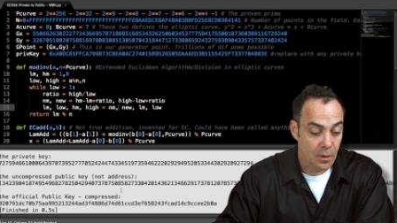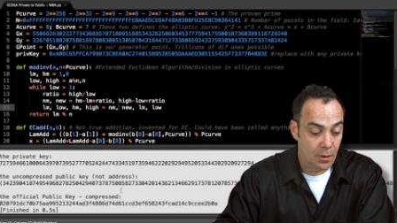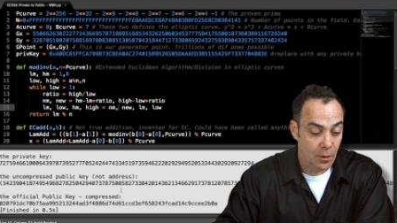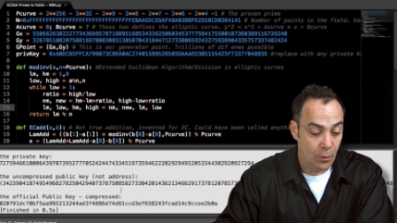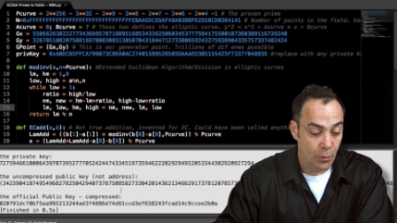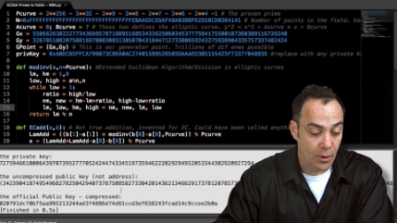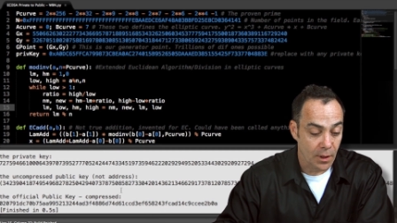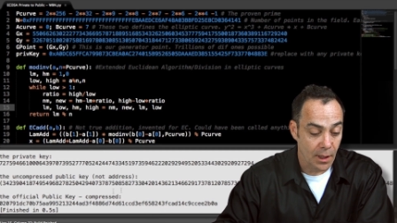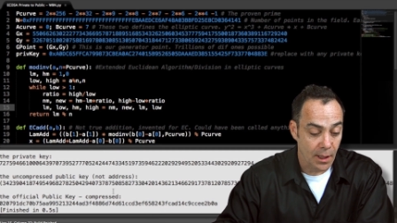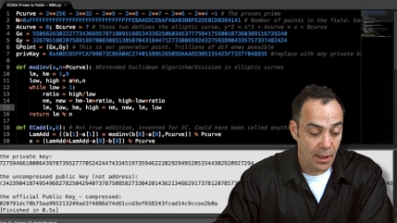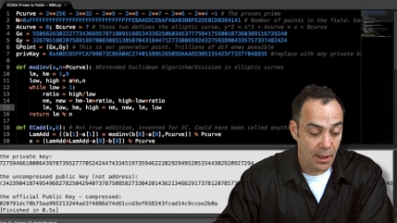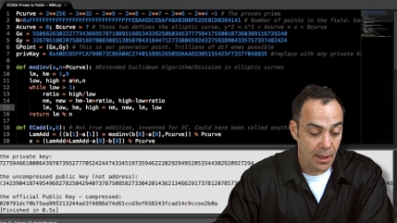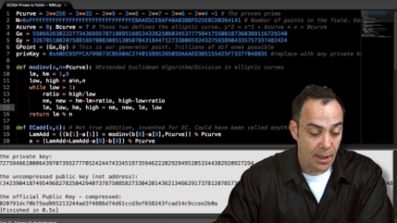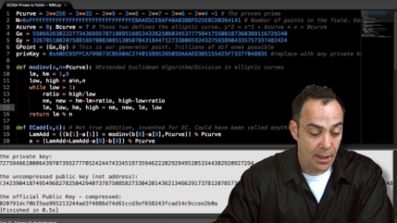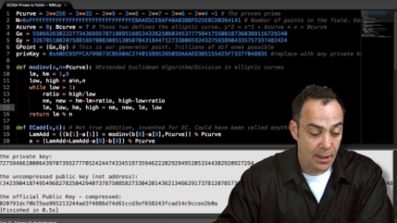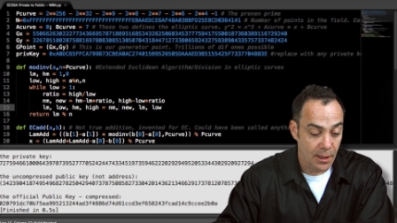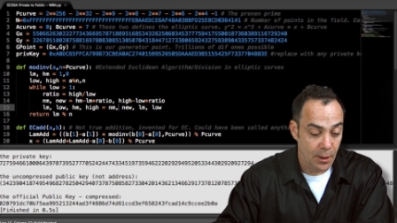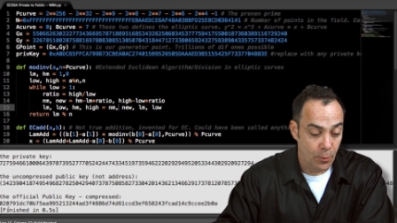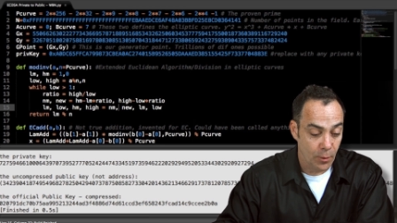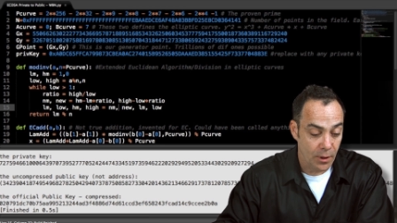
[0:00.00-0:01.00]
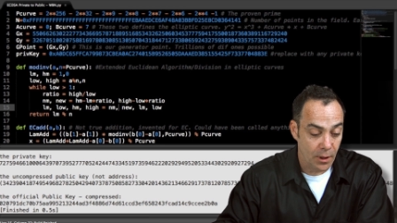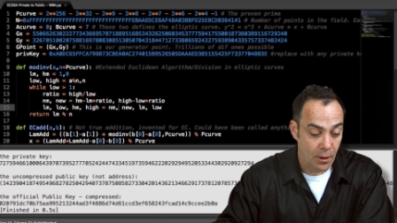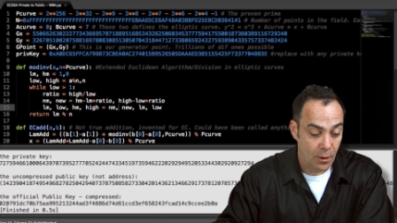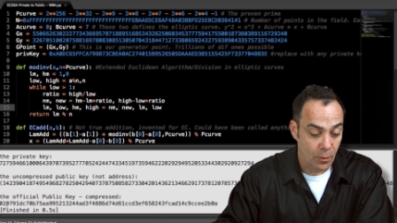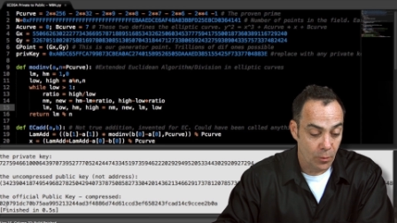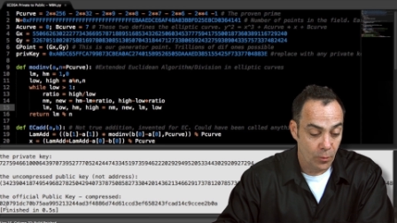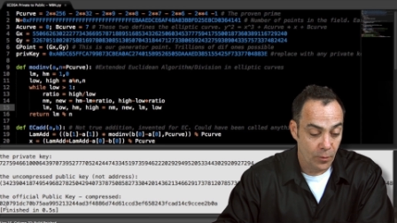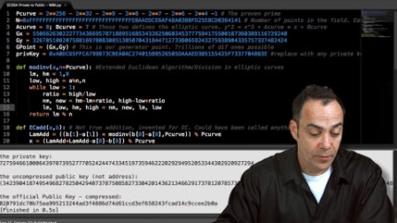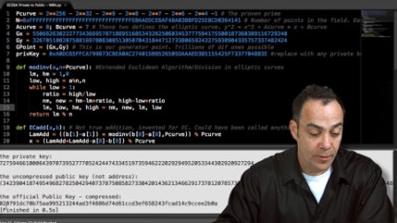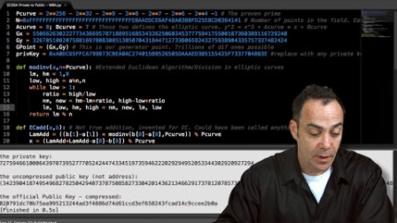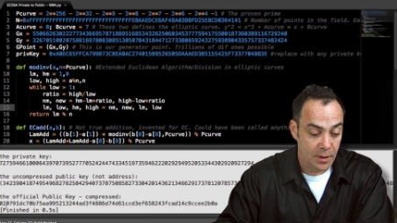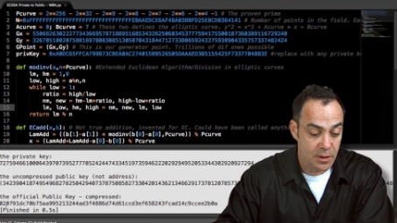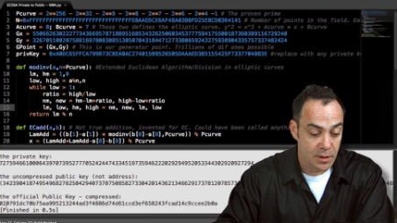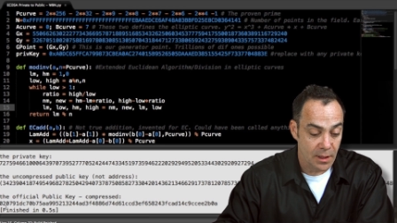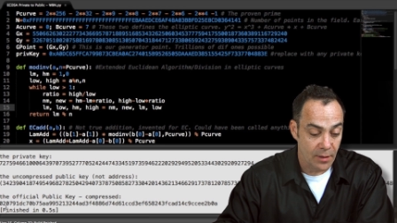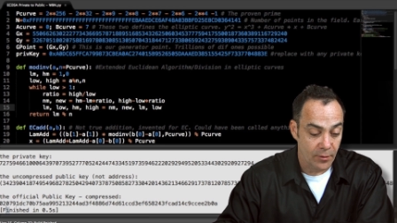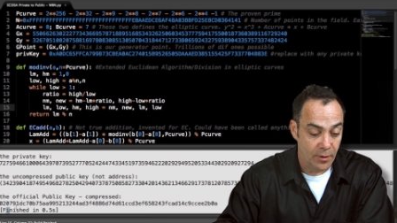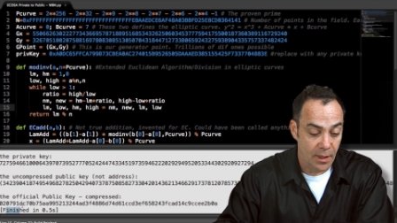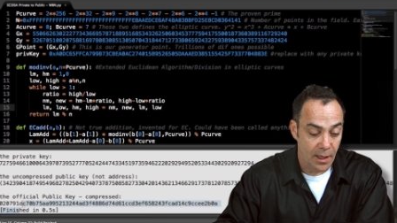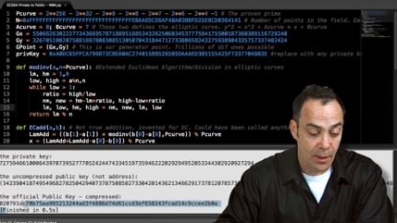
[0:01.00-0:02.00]
Okay, and here we go. We've got
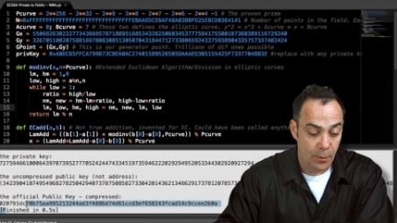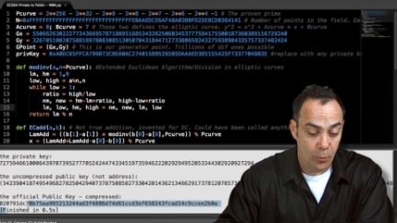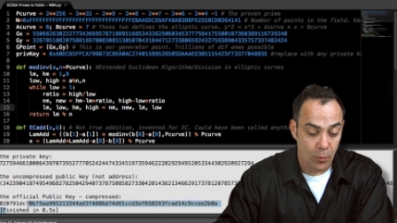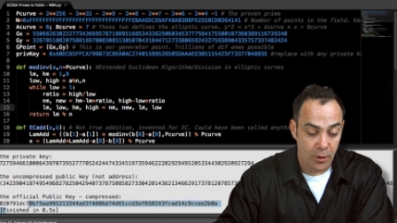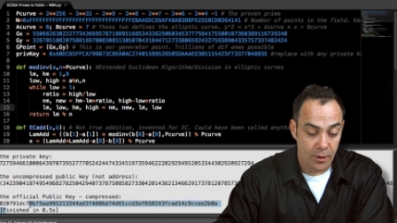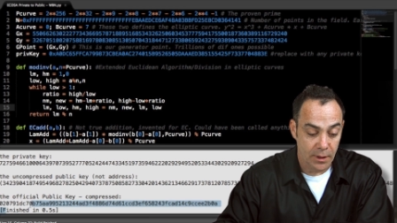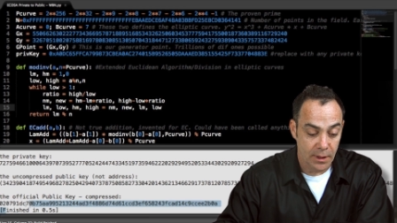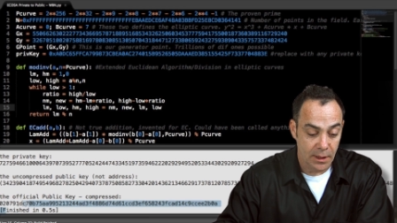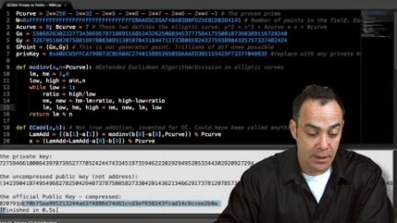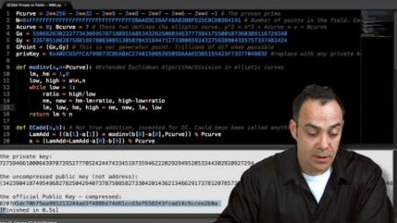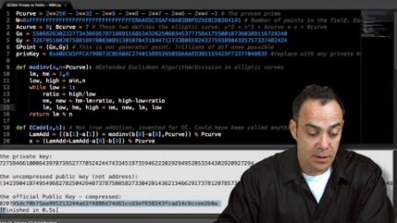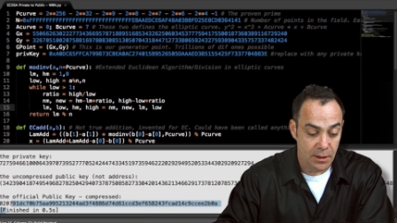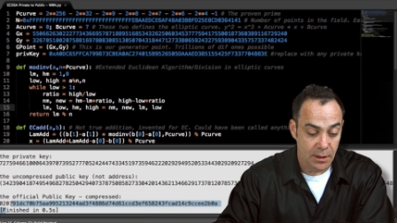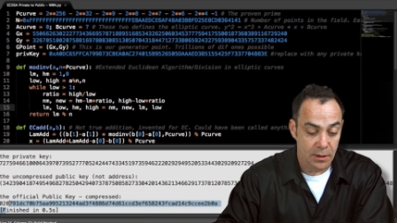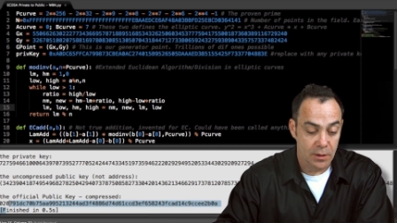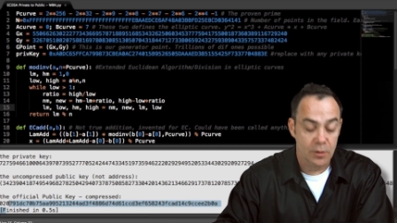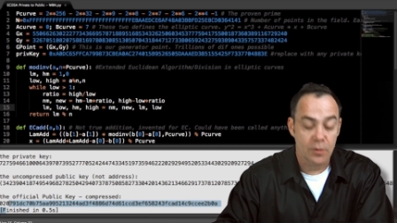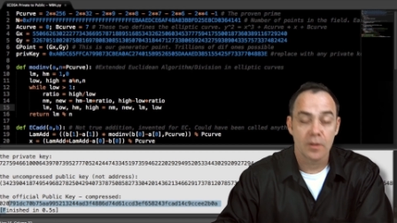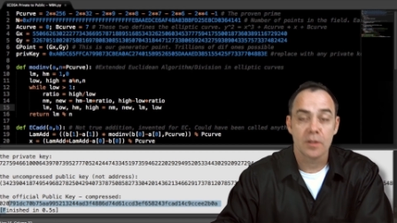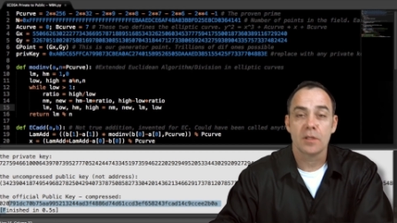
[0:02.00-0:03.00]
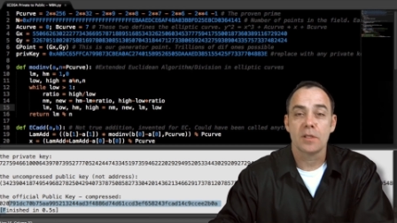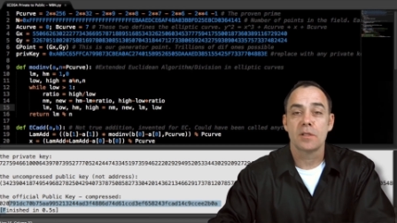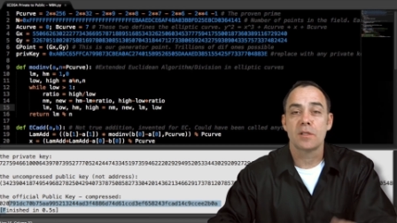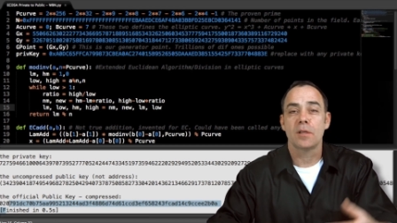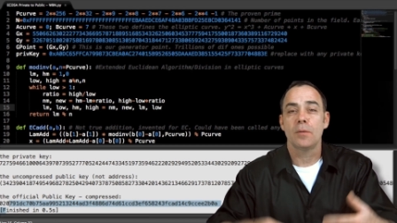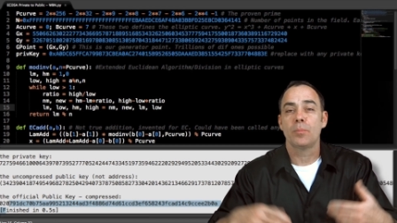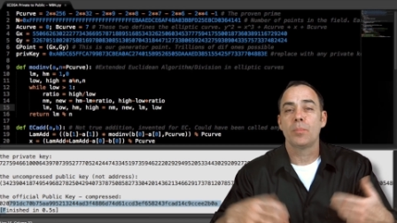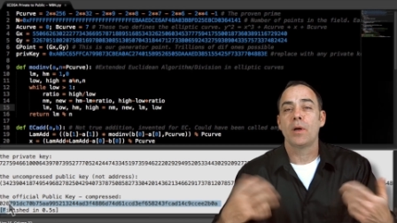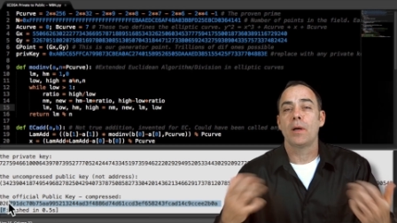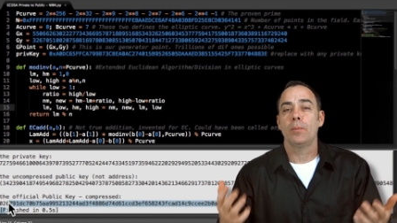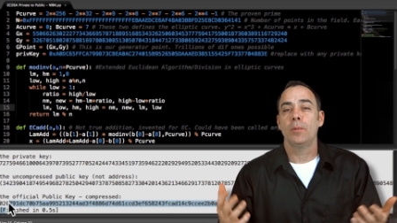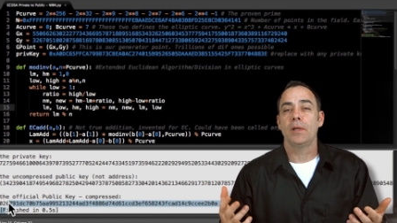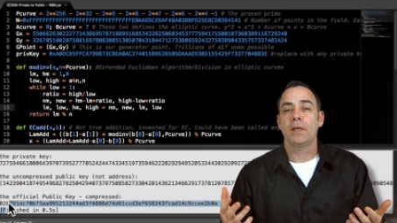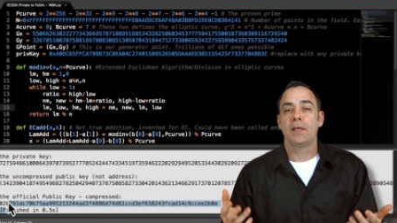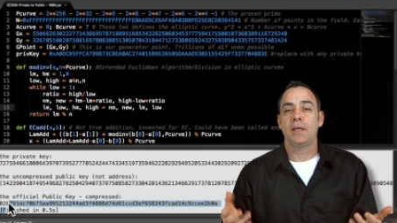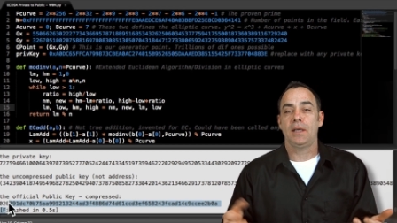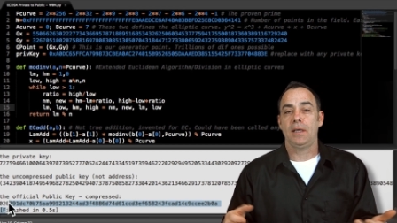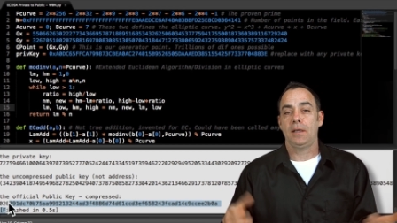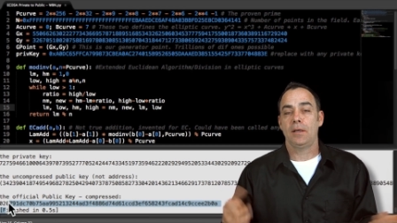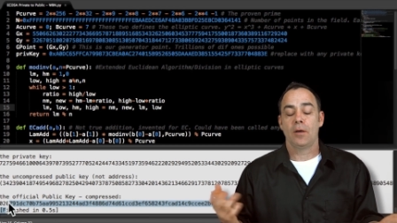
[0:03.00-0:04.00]
791DC. So this is the public
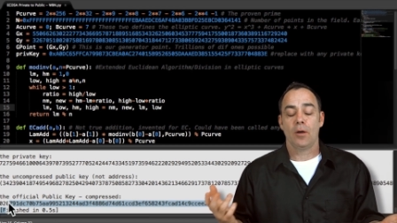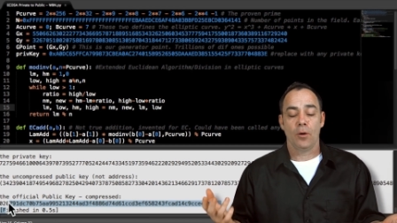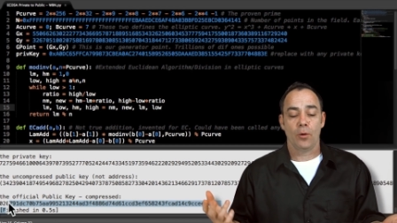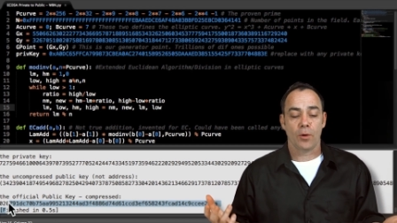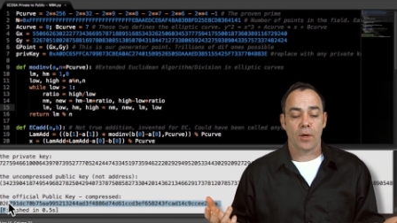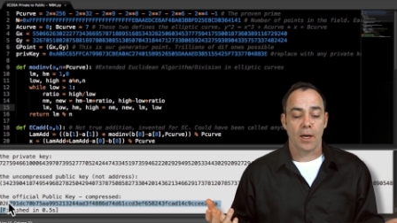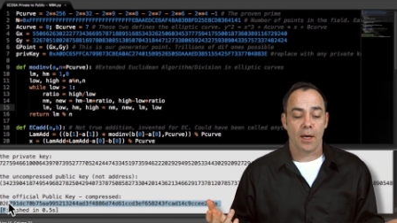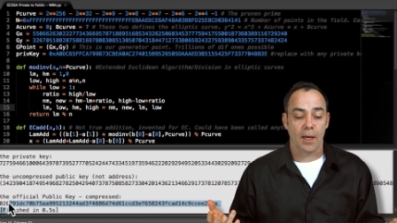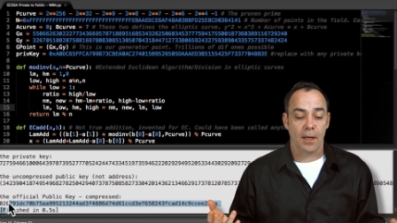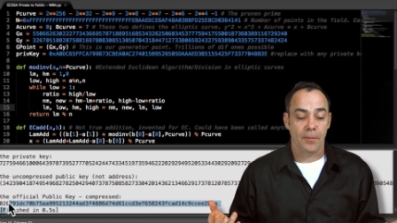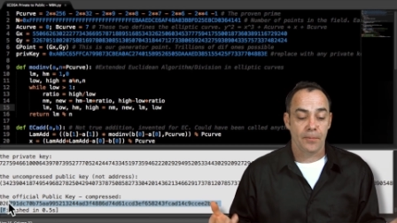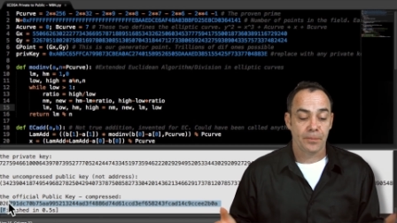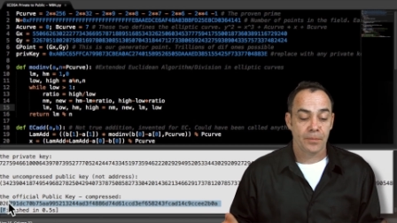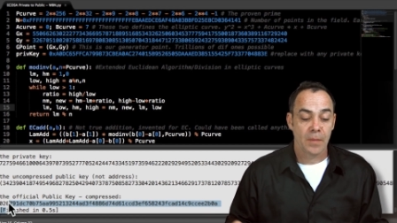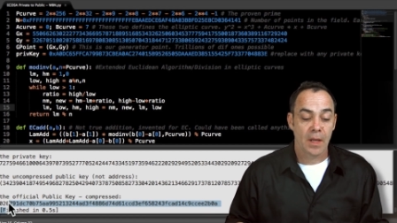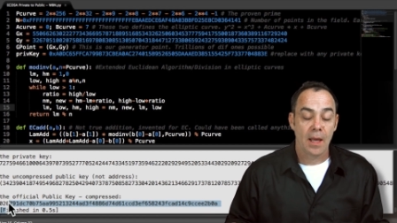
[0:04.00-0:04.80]
key, okay?